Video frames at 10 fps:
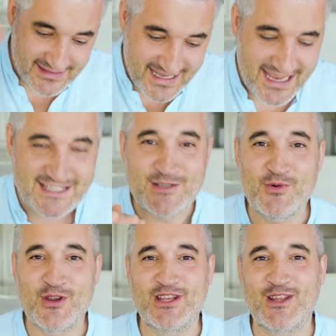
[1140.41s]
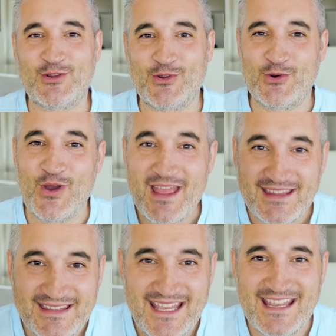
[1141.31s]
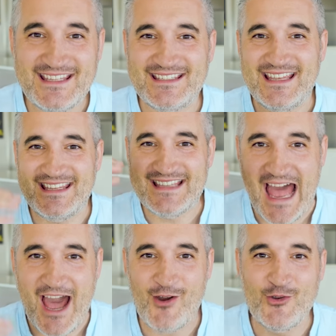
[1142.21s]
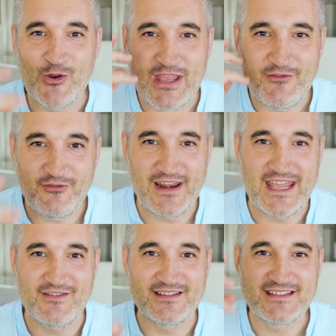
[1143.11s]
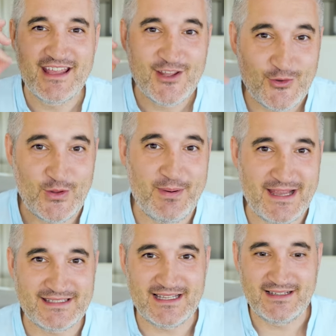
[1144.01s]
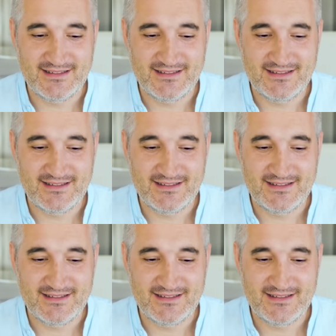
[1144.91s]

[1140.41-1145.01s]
This is what you need to do. This is how you give flavors to the pasta.